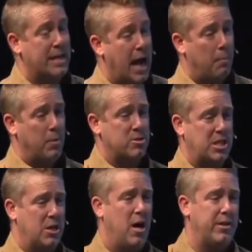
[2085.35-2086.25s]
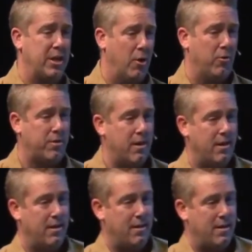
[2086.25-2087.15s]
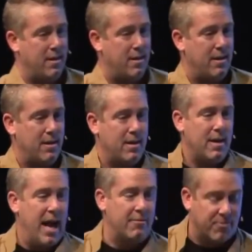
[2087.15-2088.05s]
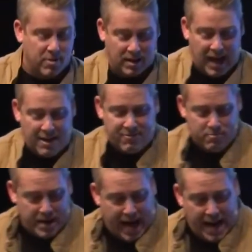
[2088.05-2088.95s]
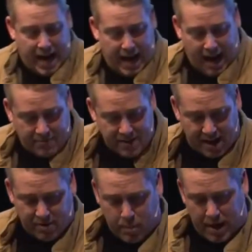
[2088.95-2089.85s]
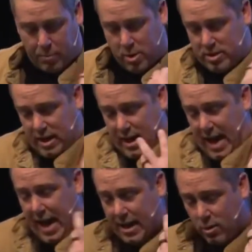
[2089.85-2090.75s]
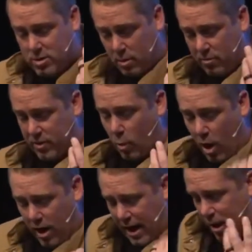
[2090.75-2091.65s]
accomplished here on the earth. And for the life of me, I've never been a person, and I know some of you are, and I